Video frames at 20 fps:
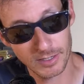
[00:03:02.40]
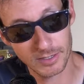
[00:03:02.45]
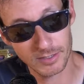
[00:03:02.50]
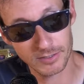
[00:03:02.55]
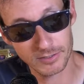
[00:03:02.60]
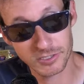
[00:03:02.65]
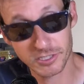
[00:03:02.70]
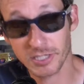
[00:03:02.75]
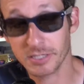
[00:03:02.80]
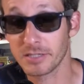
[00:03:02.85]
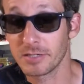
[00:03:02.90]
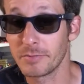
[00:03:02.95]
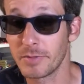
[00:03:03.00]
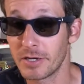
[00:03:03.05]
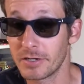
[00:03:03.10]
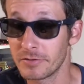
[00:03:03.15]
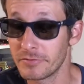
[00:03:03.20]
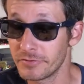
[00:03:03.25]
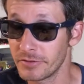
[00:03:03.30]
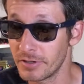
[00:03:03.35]
Check them
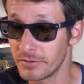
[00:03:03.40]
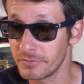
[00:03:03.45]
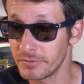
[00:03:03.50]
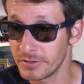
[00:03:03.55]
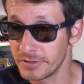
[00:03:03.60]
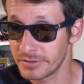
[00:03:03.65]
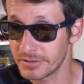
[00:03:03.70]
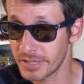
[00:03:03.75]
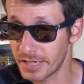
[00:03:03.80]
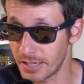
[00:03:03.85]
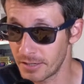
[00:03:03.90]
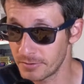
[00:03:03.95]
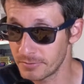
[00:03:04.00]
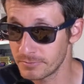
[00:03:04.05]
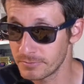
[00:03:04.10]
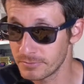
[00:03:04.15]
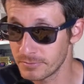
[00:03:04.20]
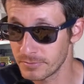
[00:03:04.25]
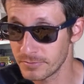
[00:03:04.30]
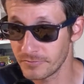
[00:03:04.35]
out if you're ever in town.
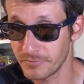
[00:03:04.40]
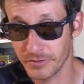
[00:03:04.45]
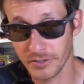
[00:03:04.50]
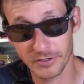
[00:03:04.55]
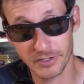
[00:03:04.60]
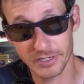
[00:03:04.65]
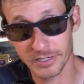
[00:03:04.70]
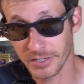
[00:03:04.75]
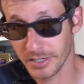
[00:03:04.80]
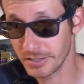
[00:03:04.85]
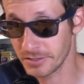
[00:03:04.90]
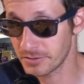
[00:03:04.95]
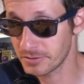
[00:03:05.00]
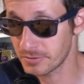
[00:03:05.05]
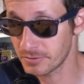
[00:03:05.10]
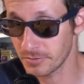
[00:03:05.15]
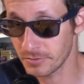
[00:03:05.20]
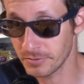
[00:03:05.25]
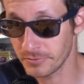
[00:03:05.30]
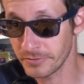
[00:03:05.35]
Very nice
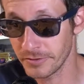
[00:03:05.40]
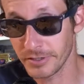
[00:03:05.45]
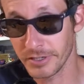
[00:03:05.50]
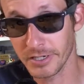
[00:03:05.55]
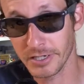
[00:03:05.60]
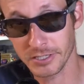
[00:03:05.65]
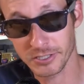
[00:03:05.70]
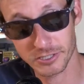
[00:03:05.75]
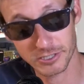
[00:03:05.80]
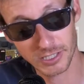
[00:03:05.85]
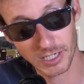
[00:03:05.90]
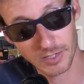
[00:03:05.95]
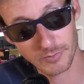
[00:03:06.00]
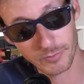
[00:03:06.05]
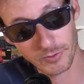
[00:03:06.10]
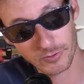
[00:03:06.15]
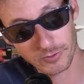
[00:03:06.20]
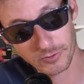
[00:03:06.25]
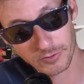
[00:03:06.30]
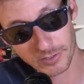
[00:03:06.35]
store, very nice shop
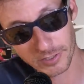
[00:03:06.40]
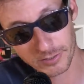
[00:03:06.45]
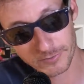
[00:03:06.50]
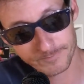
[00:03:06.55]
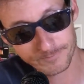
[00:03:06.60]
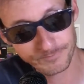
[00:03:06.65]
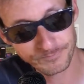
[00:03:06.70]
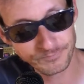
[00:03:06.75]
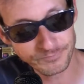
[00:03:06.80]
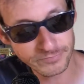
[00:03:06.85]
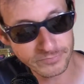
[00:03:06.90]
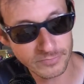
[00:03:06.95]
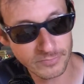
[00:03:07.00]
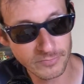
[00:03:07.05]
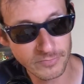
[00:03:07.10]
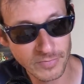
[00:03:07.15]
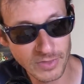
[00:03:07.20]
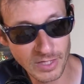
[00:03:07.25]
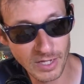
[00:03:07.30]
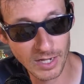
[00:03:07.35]
owner there.
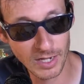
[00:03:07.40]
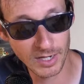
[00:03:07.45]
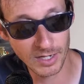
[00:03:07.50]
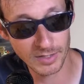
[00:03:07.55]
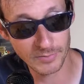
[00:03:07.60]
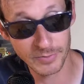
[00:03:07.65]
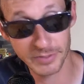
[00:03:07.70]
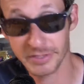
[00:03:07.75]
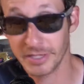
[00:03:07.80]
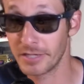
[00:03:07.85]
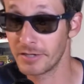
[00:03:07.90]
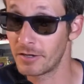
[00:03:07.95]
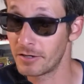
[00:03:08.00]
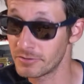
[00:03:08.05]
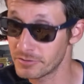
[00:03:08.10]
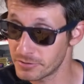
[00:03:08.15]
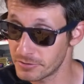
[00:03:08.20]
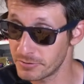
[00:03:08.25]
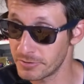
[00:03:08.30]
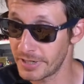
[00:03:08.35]
But they
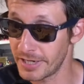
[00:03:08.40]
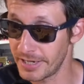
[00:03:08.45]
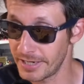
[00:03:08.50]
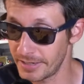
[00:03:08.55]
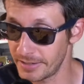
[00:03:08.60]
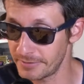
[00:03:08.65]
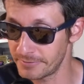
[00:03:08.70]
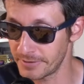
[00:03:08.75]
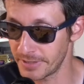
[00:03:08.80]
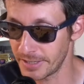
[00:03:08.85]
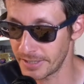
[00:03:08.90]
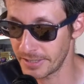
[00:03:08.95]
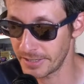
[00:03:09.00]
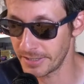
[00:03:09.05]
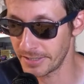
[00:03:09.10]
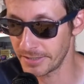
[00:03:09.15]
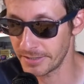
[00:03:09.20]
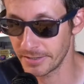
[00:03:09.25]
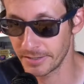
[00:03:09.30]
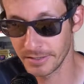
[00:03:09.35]
also have
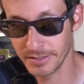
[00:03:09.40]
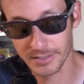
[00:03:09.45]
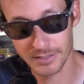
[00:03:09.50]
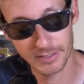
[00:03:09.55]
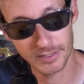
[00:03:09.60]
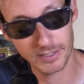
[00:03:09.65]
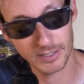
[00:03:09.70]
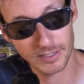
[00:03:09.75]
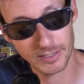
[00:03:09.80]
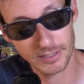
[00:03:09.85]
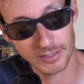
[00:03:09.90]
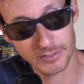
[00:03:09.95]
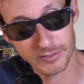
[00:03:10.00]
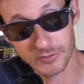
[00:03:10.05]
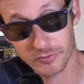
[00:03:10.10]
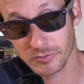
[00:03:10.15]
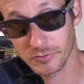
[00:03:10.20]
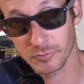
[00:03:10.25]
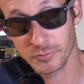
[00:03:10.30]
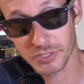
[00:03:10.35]
a
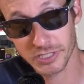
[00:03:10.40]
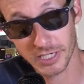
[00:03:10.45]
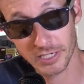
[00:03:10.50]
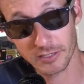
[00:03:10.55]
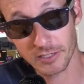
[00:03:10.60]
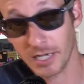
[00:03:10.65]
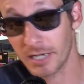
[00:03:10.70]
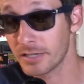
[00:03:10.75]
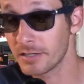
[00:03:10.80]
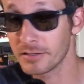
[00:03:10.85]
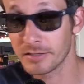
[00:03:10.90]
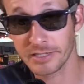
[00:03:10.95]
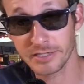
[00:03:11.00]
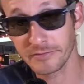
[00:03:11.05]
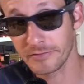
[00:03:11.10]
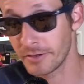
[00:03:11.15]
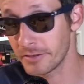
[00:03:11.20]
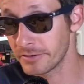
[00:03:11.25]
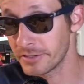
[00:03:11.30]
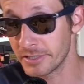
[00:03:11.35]
YouTube channel. I'm going to
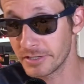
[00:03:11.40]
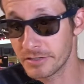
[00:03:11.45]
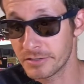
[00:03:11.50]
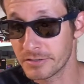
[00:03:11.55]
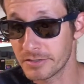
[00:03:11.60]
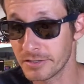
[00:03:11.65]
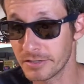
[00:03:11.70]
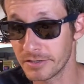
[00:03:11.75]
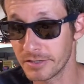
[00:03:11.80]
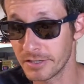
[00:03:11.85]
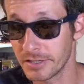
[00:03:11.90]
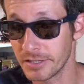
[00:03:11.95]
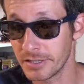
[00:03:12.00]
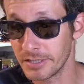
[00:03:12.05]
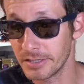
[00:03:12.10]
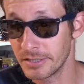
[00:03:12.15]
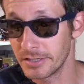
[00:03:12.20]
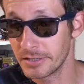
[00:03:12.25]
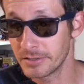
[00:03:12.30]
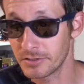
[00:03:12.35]
leave all these in
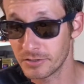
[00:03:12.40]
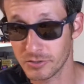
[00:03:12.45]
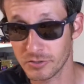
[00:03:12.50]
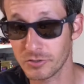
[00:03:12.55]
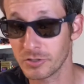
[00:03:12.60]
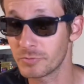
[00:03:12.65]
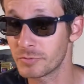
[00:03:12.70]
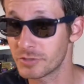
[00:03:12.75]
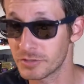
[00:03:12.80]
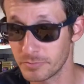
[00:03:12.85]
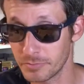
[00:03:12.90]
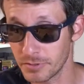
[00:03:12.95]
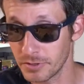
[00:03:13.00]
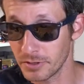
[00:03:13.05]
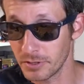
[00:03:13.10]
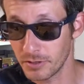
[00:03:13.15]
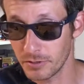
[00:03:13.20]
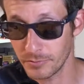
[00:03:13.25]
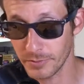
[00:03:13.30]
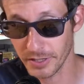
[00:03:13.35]
the description
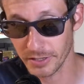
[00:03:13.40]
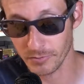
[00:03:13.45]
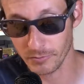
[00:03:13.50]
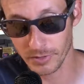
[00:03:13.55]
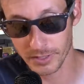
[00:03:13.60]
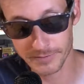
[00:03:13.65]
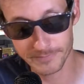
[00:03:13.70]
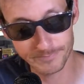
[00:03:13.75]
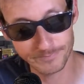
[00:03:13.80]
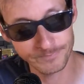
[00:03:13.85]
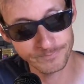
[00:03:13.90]
below, by the way.